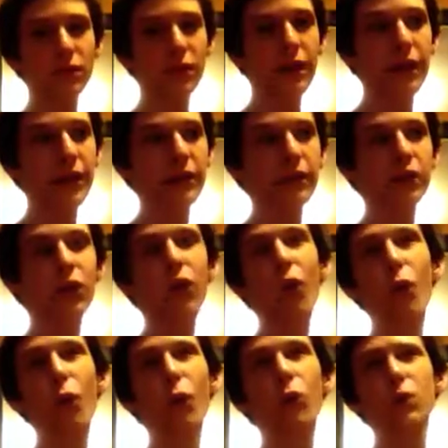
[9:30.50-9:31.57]
and
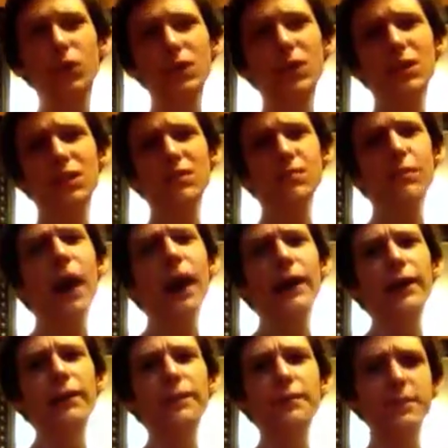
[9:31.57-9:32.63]
gold is
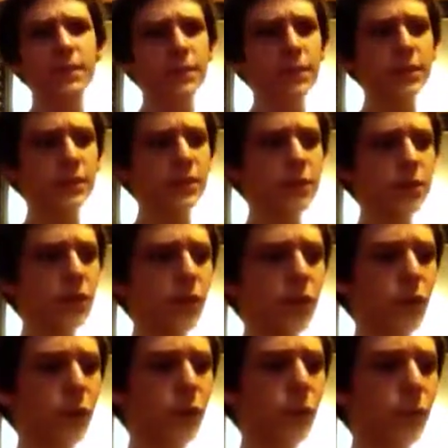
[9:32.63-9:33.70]
items.
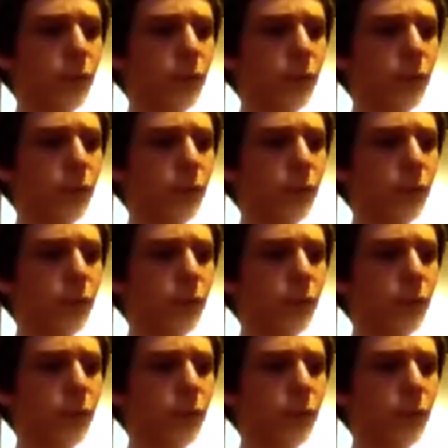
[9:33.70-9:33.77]
So